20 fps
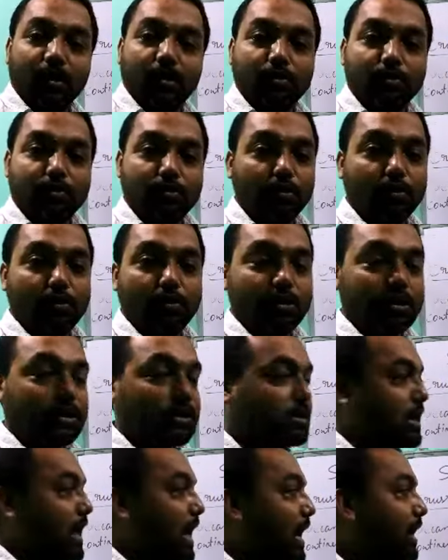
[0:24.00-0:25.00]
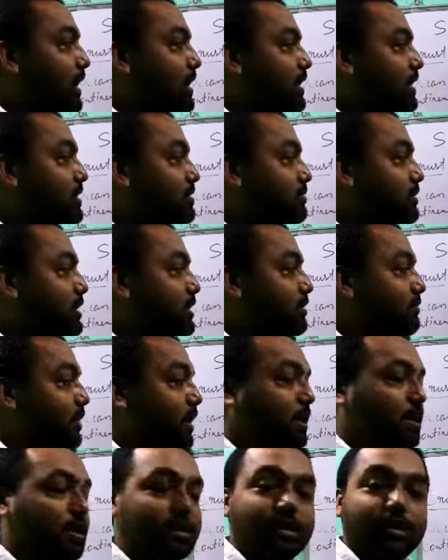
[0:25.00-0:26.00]
So this art has been
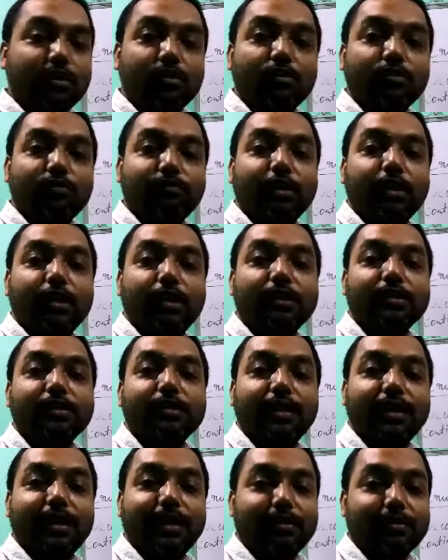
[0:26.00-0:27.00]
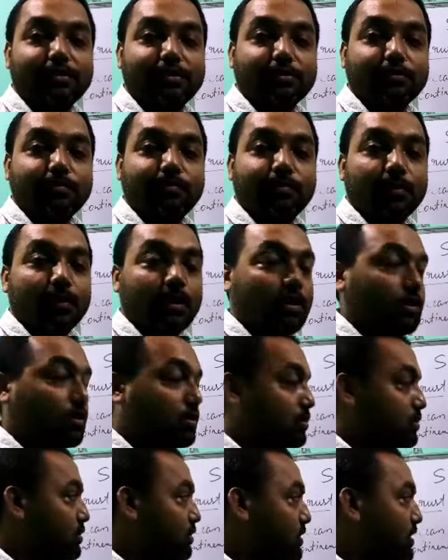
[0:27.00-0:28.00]
divided into various layers.
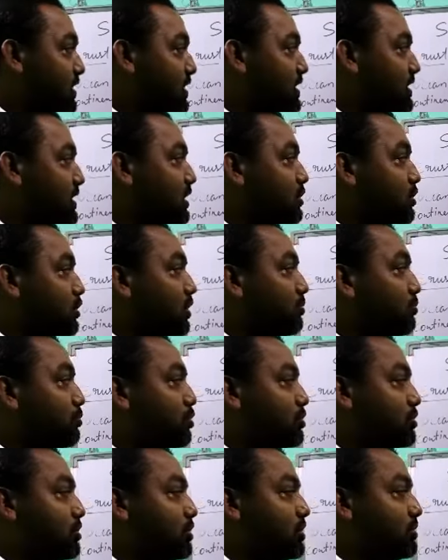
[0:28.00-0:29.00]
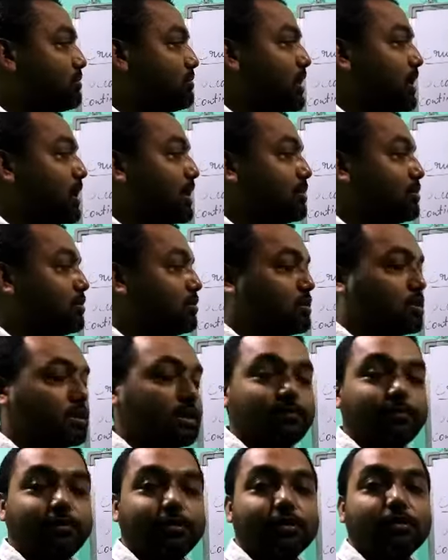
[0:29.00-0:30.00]
So this is the top portion of the art, or the
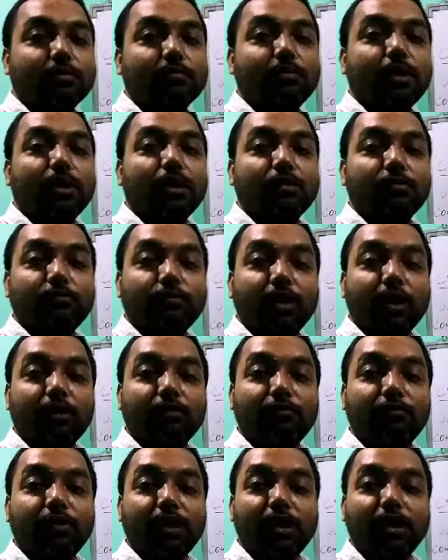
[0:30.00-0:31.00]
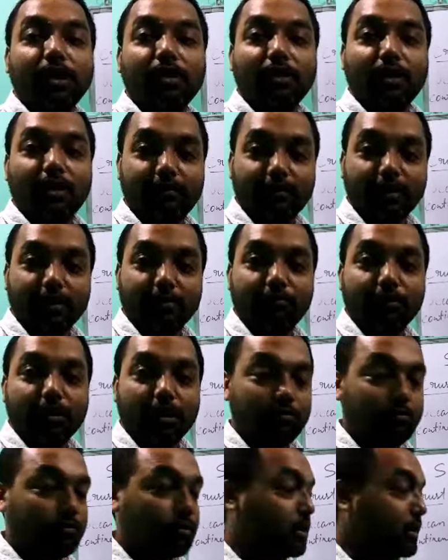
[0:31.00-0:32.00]
surface of the art, where we are living,
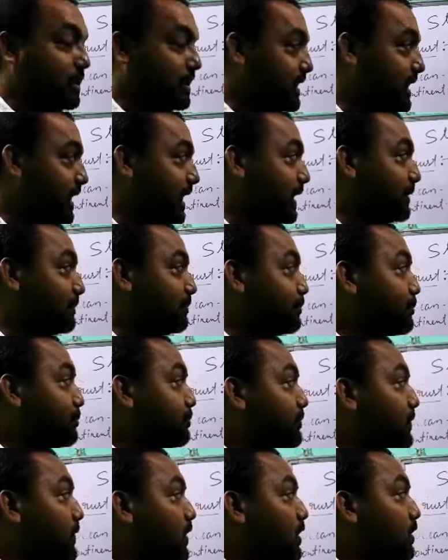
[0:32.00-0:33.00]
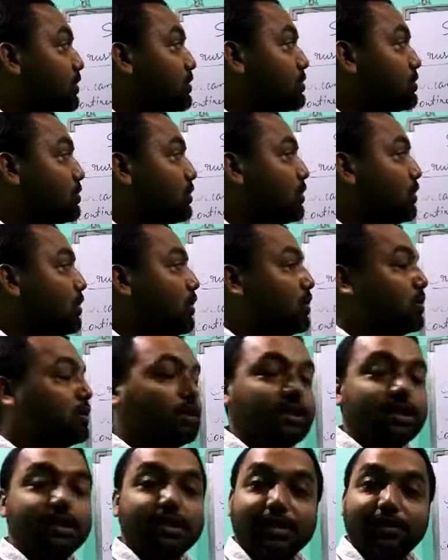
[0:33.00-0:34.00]
where we are staying. So
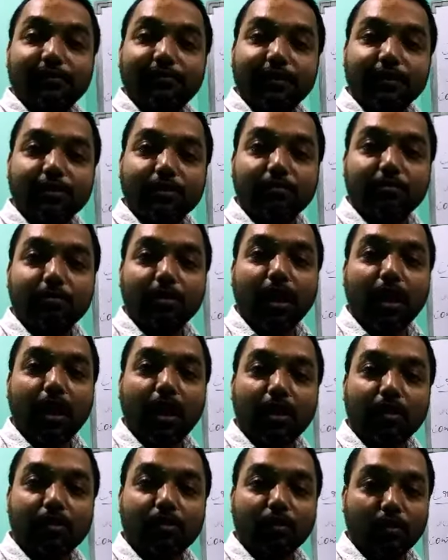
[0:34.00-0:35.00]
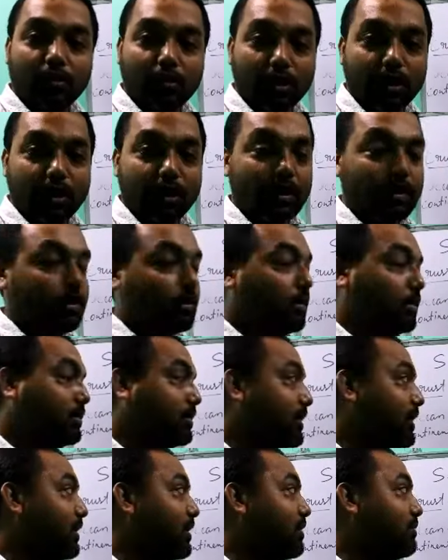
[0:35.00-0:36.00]
on this surface of the art only,
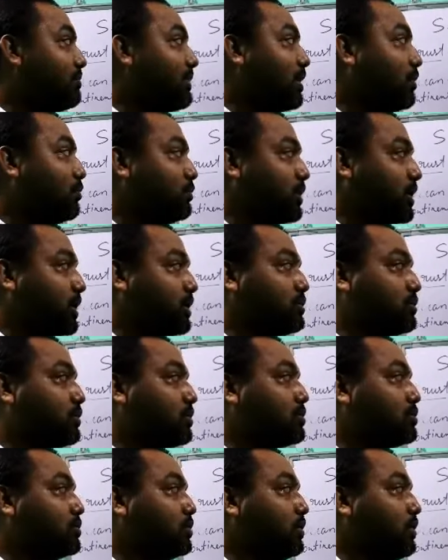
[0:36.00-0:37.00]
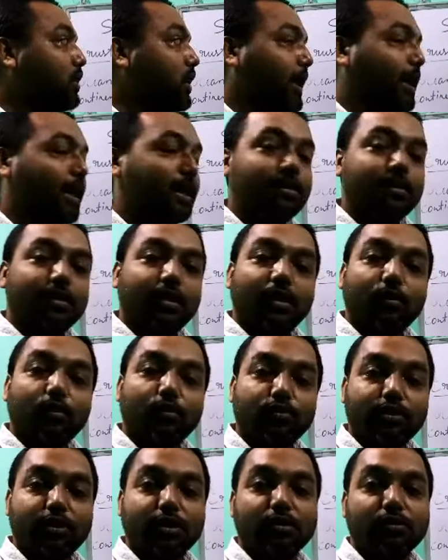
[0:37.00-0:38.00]
there are mountains also and the
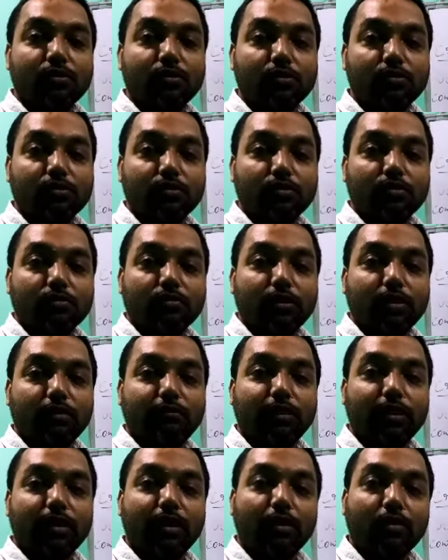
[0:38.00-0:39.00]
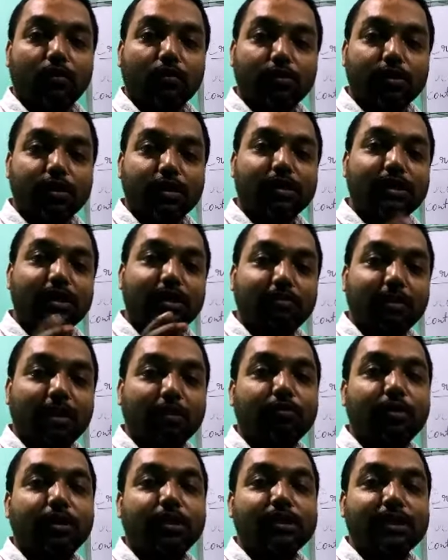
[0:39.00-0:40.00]
oceans also. Even the oceans and
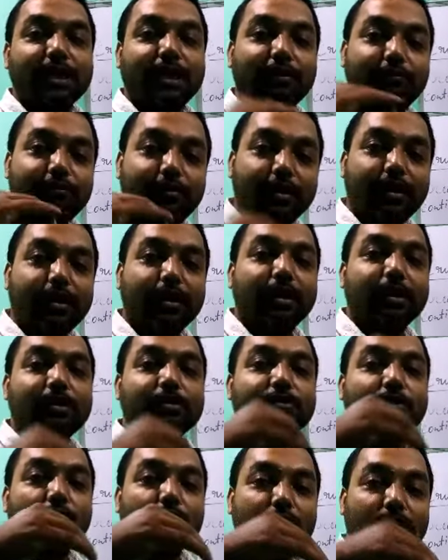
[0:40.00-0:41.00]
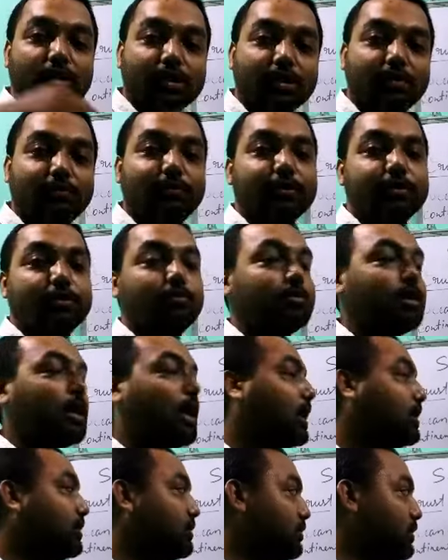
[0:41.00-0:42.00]
mountains, everything is on the surface of the
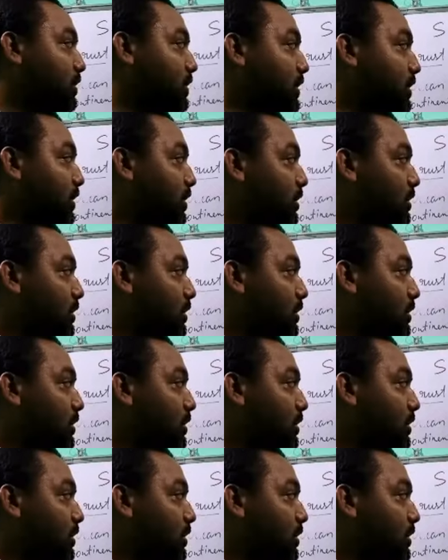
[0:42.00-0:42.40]
earth only.